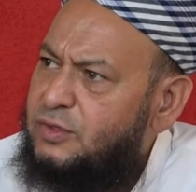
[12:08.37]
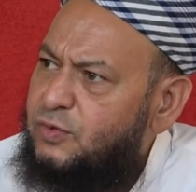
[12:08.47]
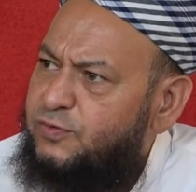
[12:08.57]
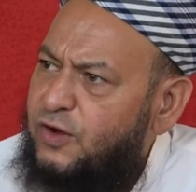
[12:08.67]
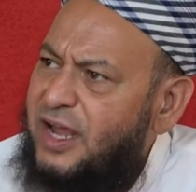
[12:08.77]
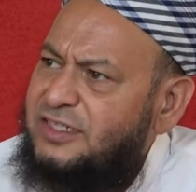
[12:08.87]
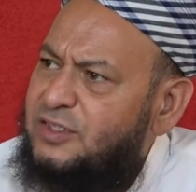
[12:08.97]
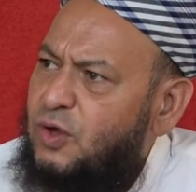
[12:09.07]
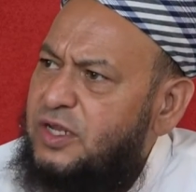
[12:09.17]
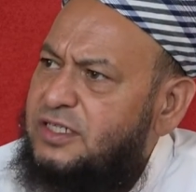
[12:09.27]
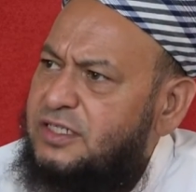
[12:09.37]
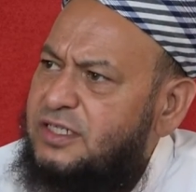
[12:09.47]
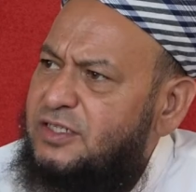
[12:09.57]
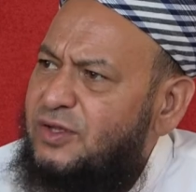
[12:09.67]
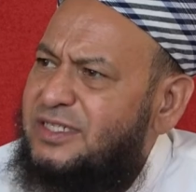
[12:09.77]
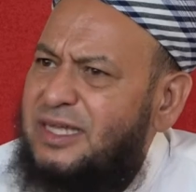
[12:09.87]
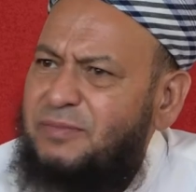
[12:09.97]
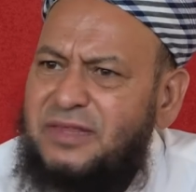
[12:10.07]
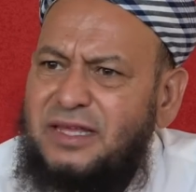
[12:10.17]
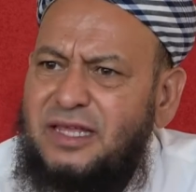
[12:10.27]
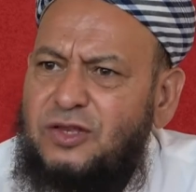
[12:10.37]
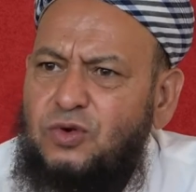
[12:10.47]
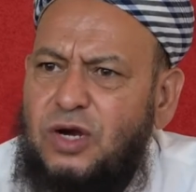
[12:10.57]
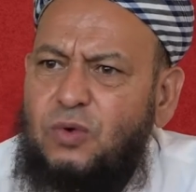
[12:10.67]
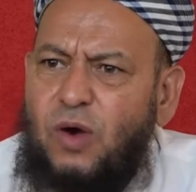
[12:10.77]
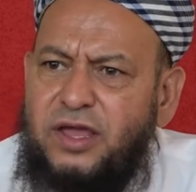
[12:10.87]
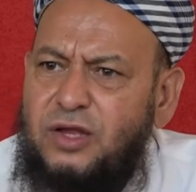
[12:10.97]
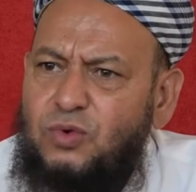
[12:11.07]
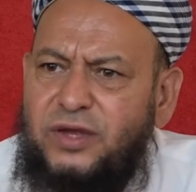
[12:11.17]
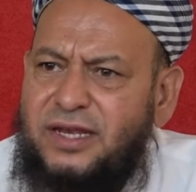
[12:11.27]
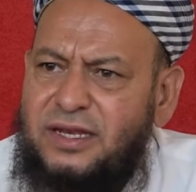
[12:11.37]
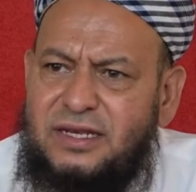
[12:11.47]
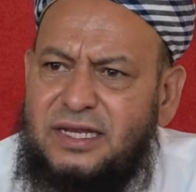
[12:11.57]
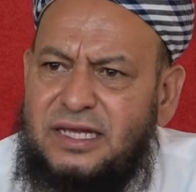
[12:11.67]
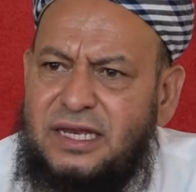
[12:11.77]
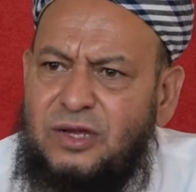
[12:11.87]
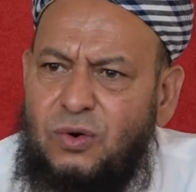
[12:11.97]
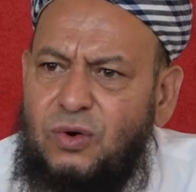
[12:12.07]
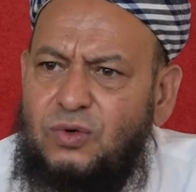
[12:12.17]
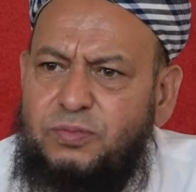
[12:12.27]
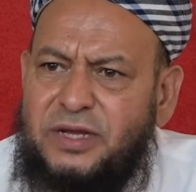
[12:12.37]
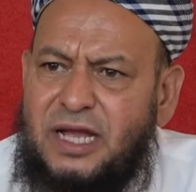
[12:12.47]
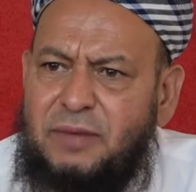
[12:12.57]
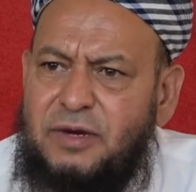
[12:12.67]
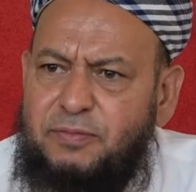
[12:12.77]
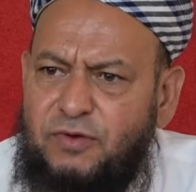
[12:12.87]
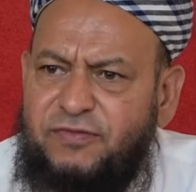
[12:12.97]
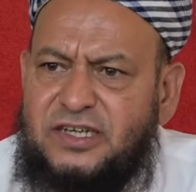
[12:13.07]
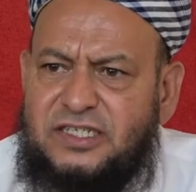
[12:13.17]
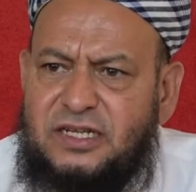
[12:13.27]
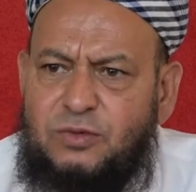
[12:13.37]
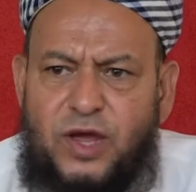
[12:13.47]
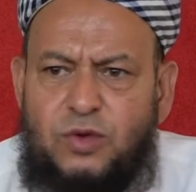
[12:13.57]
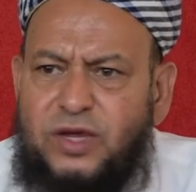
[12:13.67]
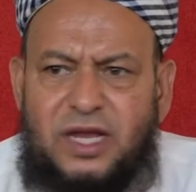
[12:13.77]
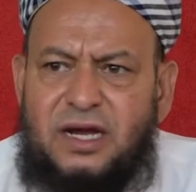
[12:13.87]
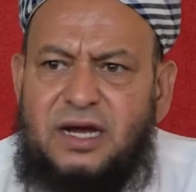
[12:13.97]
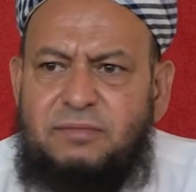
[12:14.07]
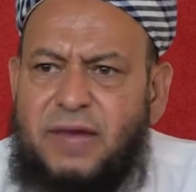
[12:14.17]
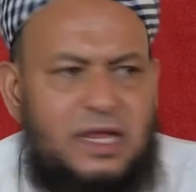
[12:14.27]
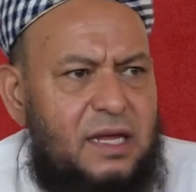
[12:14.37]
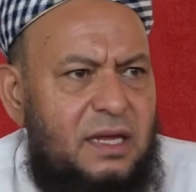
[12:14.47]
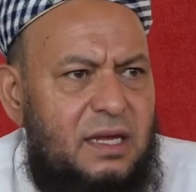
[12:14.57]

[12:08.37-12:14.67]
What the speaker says: For us, knowledge is just not something that you acquire to get a degree or to become a profession where you can earn money.